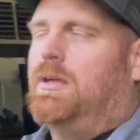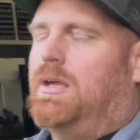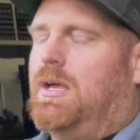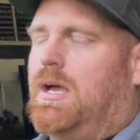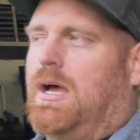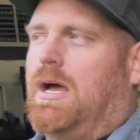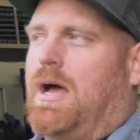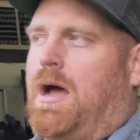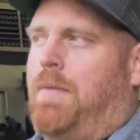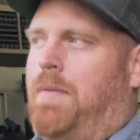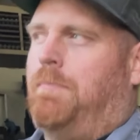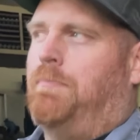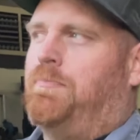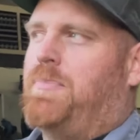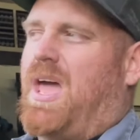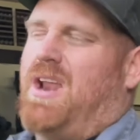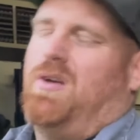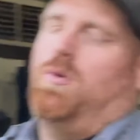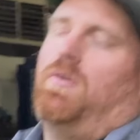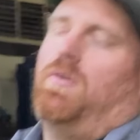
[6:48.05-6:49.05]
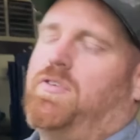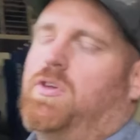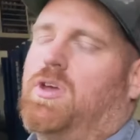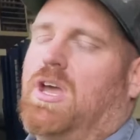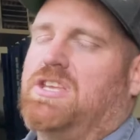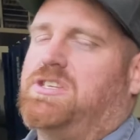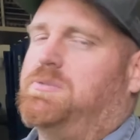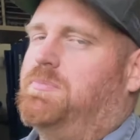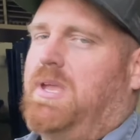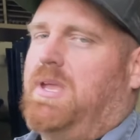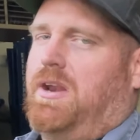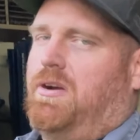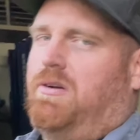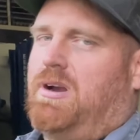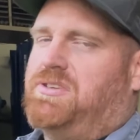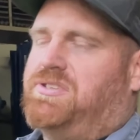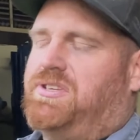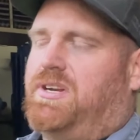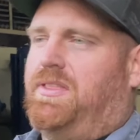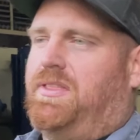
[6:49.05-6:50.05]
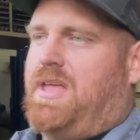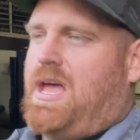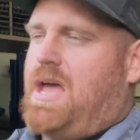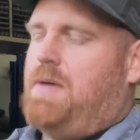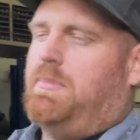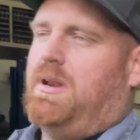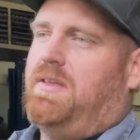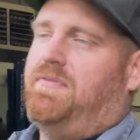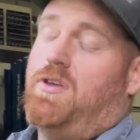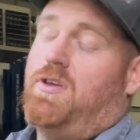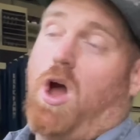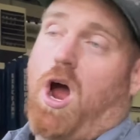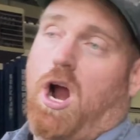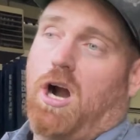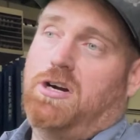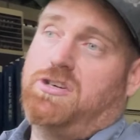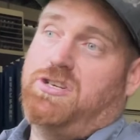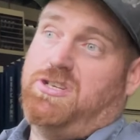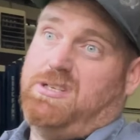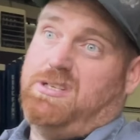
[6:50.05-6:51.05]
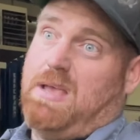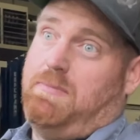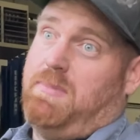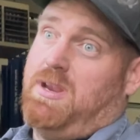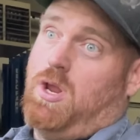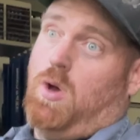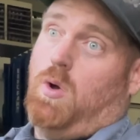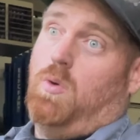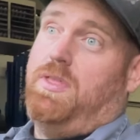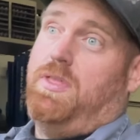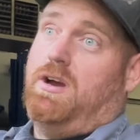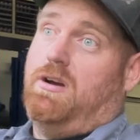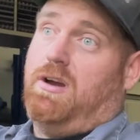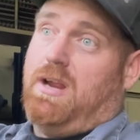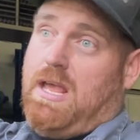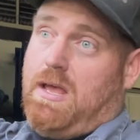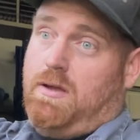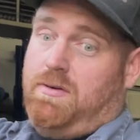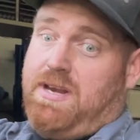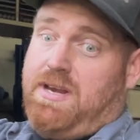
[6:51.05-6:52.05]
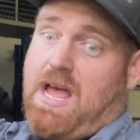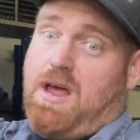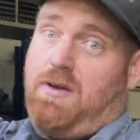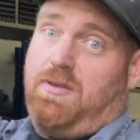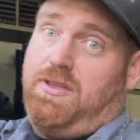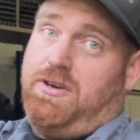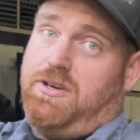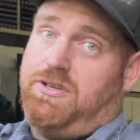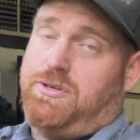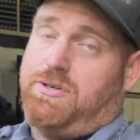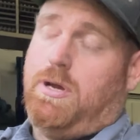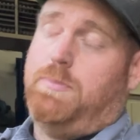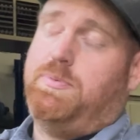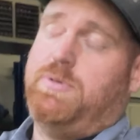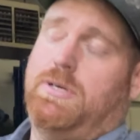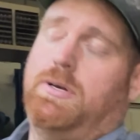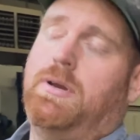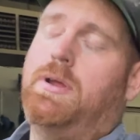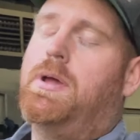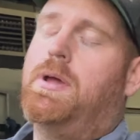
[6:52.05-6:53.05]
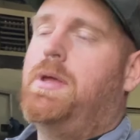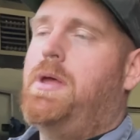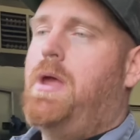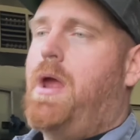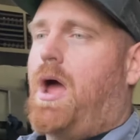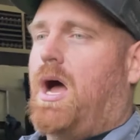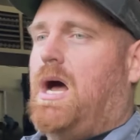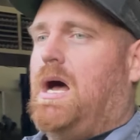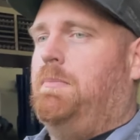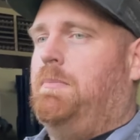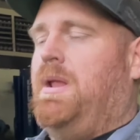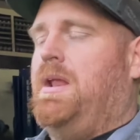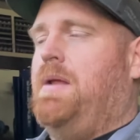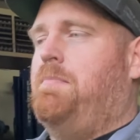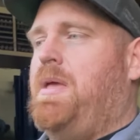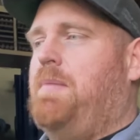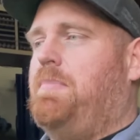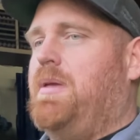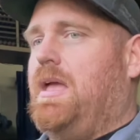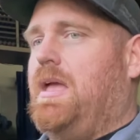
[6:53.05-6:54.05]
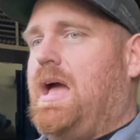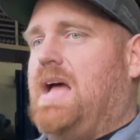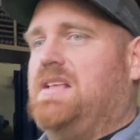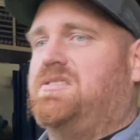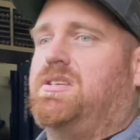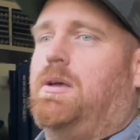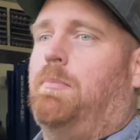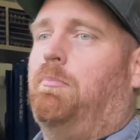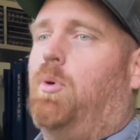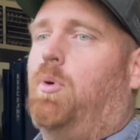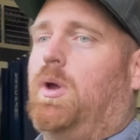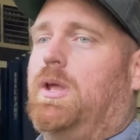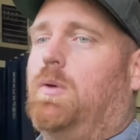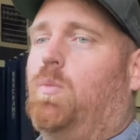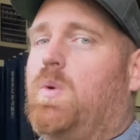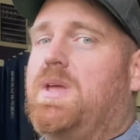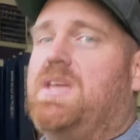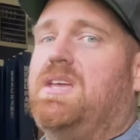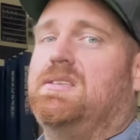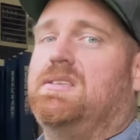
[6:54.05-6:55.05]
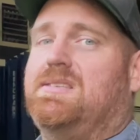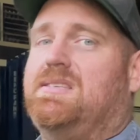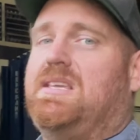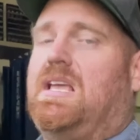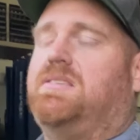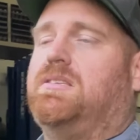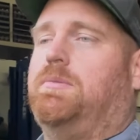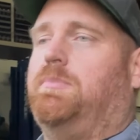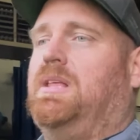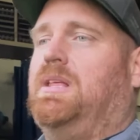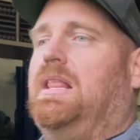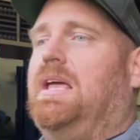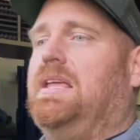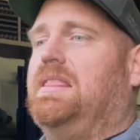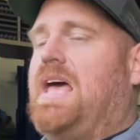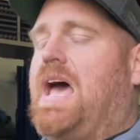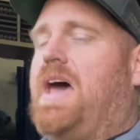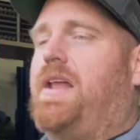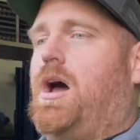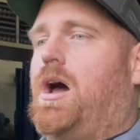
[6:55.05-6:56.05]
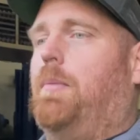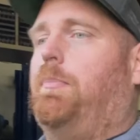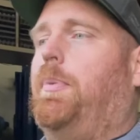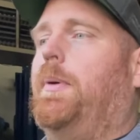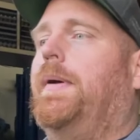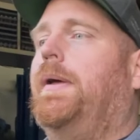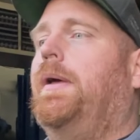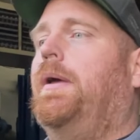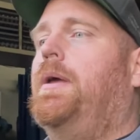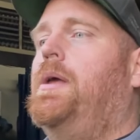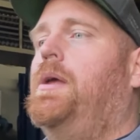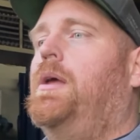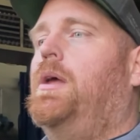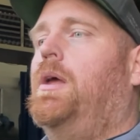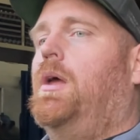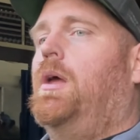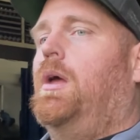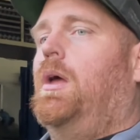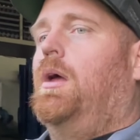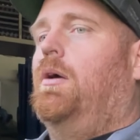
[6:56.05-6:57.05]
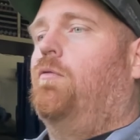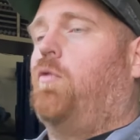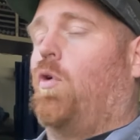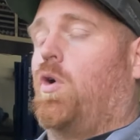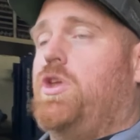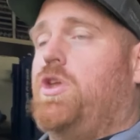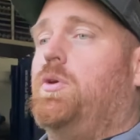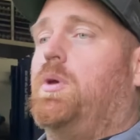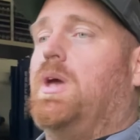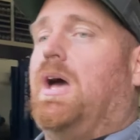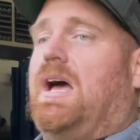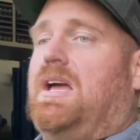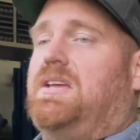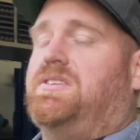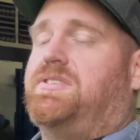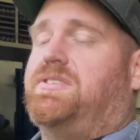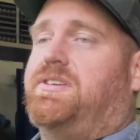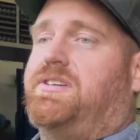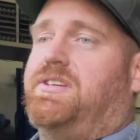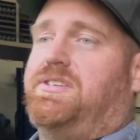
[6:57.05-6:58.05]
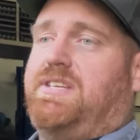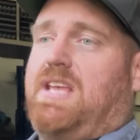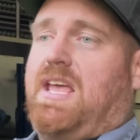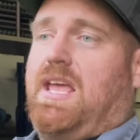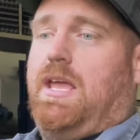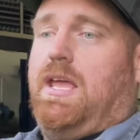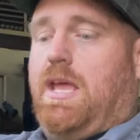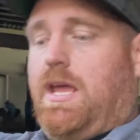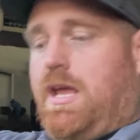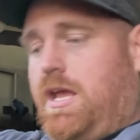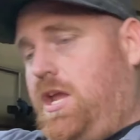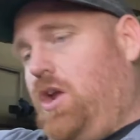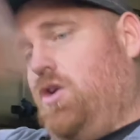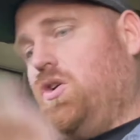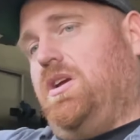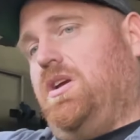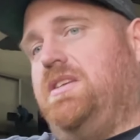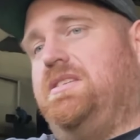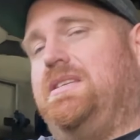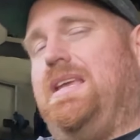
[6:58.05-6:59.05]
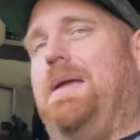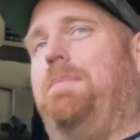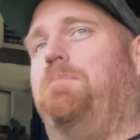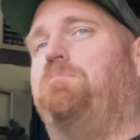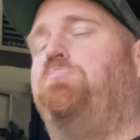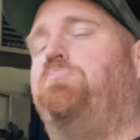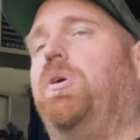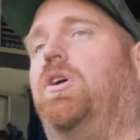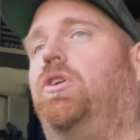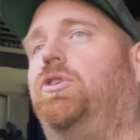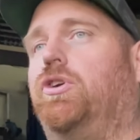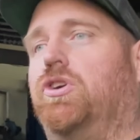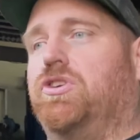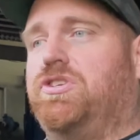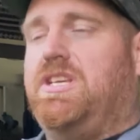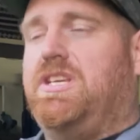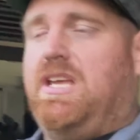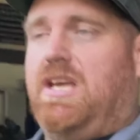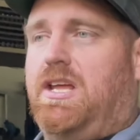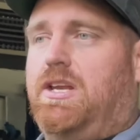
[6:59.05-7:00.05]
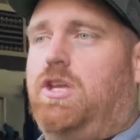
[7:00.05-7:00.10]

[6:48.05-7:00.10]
I don't know if you guys would be interested in that, but if you are, just let me know. They're down in the description. And maybe at some point we can set something like that up for you guys to say, here is a builder's kit.